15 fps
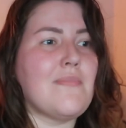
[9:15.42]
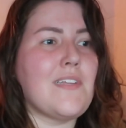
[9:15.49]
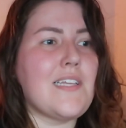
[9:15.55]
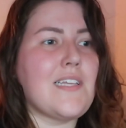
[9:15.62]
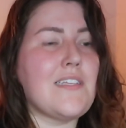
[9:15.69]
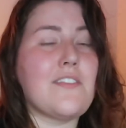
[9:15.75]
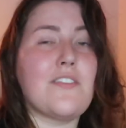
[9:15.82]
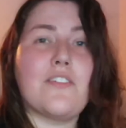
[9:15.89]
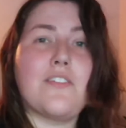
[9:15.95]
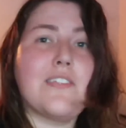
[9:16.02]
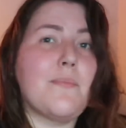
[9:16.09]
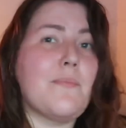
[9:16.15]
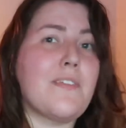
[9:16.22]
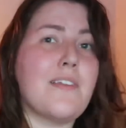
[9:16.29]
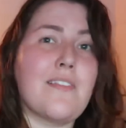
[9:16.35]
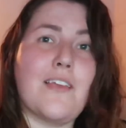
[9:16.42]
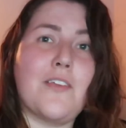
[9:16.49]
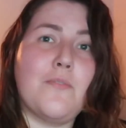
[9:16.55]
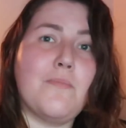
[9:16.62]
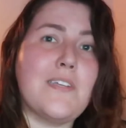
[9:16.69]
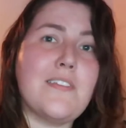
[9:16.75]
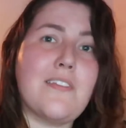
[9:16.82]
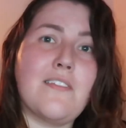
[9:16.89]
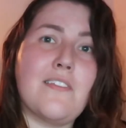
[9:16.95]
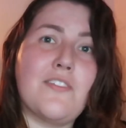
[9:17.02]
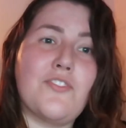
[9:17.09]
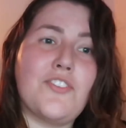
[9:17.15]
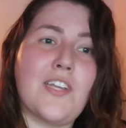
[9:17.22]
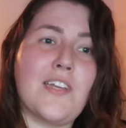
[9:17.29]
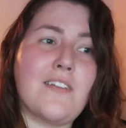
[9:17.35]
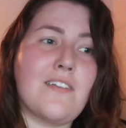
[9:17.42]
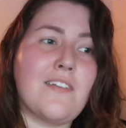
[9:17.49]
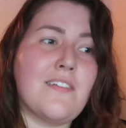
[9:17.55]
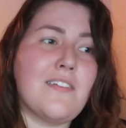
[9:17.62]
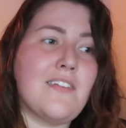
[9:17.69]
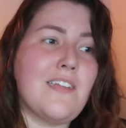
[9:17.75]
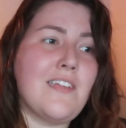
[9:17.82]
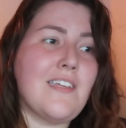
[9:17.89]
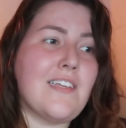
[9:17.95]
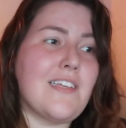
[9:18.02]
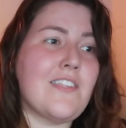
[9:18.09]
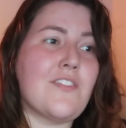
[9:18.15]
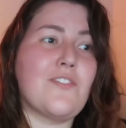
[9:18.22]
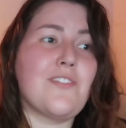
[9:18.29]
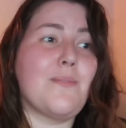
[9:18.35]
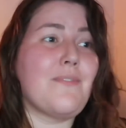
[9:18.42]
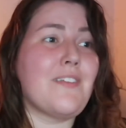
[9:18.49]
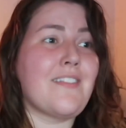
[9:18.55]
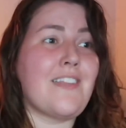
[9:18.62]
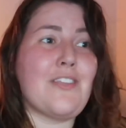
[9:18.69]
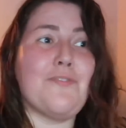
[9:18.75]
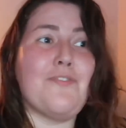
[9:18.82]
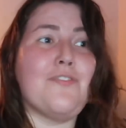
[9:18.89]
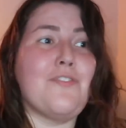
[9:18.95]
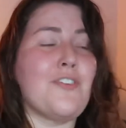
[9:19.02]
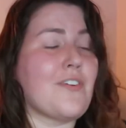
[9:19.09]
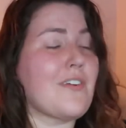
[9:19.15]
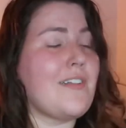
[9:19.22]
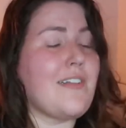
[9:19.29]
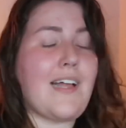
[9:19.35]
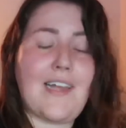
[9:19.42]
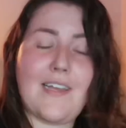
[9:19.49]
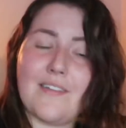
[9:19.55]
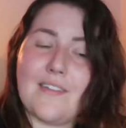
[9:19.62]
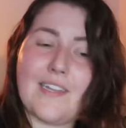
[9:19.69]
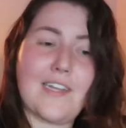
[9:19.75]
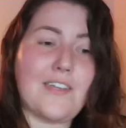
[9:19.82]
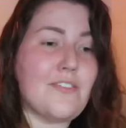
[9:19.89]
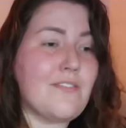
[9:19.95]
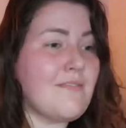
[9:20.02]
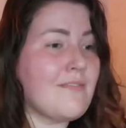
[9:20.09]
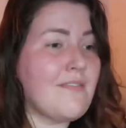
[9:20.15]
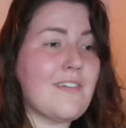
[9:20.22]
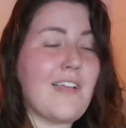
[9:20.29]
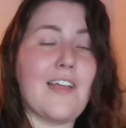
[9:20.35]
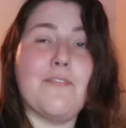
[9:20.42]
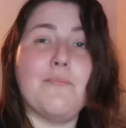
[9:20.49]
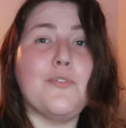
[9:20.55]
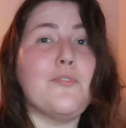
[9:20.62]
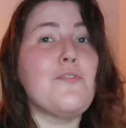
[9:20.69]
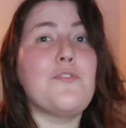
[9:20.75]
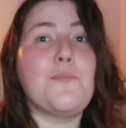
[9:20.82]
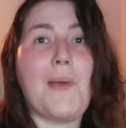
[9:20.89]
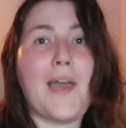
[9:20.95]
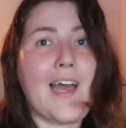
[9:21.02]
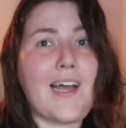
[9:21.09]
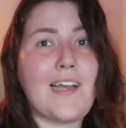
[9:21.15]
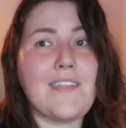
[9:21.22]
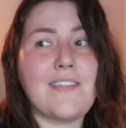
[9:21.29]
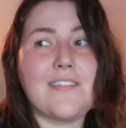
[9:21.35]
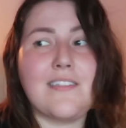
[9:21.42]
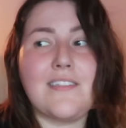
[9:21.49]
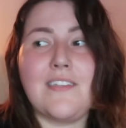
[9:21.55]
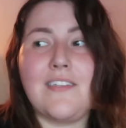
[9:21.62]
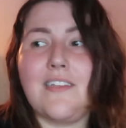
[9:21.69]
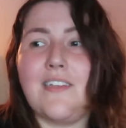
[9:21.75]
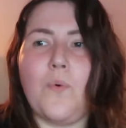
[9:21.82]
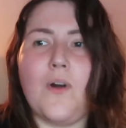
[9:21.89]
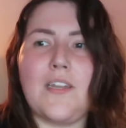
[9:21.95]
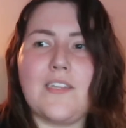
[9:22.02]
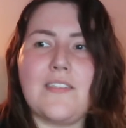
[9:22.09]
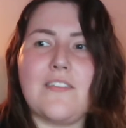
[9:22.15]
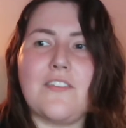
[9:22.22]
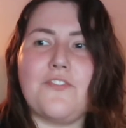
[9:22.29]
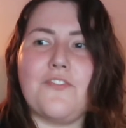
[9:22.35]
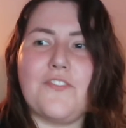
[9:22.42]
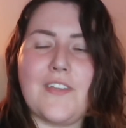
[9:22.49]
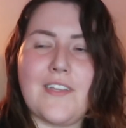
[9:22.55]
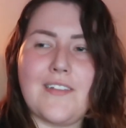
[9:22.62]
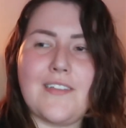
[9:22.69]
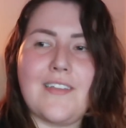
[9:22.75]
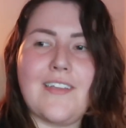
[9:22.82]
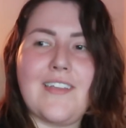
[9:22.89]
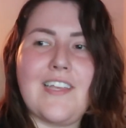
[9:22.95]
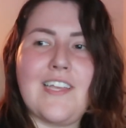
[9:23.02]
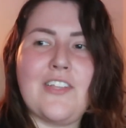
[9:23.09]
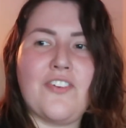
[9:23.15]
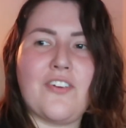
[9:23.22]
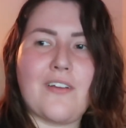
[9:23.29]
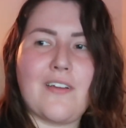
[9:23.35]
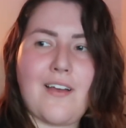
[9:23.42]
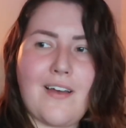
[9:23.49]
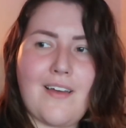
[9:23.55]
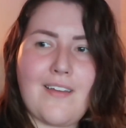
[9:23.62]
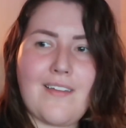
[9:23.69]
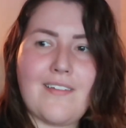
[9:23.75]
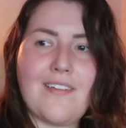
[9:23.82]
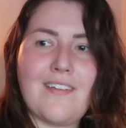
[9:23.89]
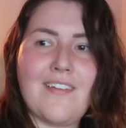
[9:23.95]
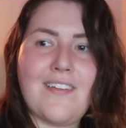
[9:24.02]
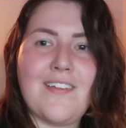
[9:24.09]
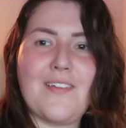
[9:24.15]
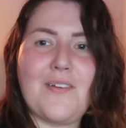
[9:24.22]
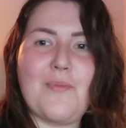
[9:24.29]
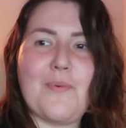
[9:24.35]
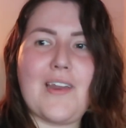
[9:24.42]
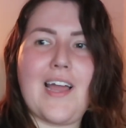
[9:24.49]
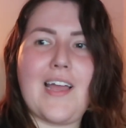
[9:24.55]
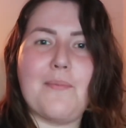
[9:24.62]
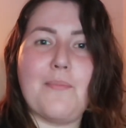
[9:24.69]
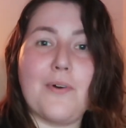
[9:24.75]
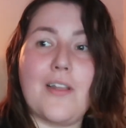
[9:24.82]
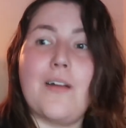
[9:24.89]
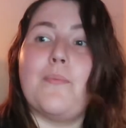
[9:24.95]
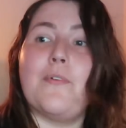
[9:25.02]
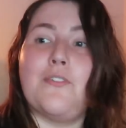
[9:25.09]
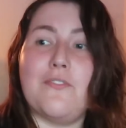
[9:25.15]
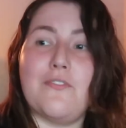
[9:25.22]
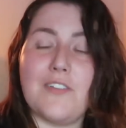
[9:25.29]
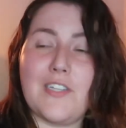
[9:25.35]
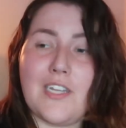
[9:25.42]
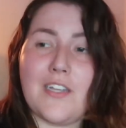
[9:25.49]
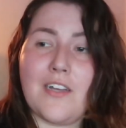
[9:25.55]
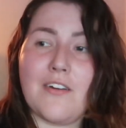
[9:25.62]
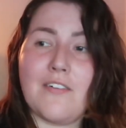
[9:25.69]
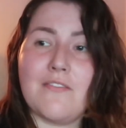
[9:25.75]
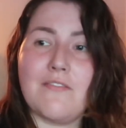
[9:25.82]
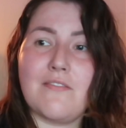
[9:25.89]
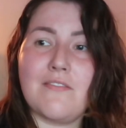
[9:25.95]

Is there something that you miss on this channel? Is there something that you're glad that I've moved past? What is the feeling in your gut when I put up a new video?